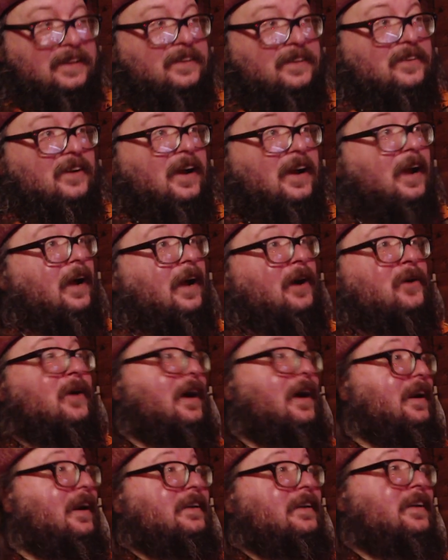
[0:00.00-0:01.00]
I
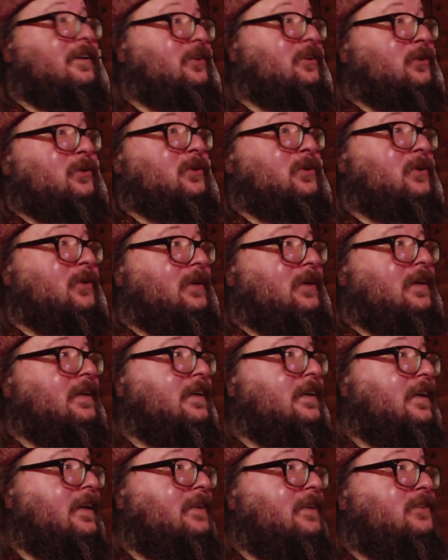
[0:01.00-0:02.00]
well adieu
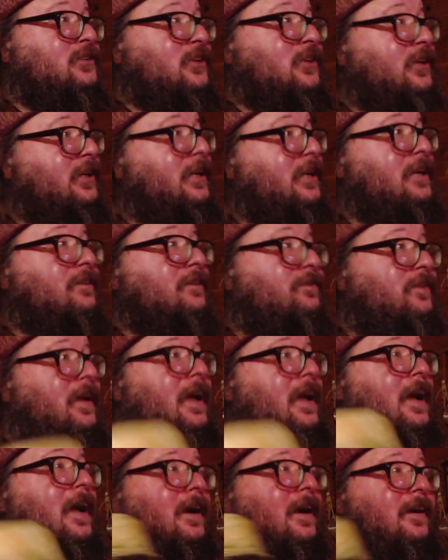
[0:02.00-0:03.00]
to ye
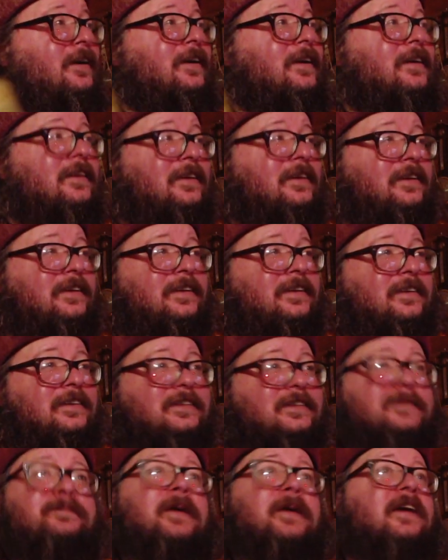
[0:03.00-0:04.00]
fair
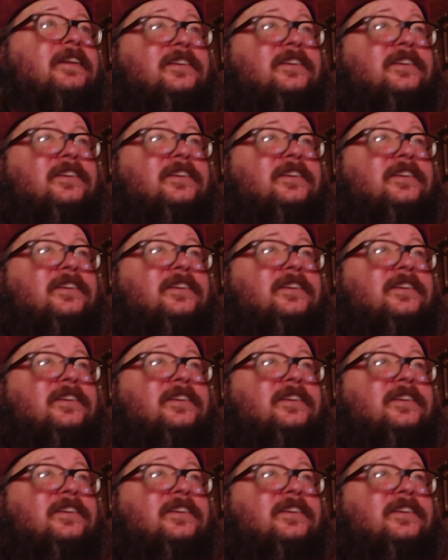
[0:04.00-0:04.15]
Spanish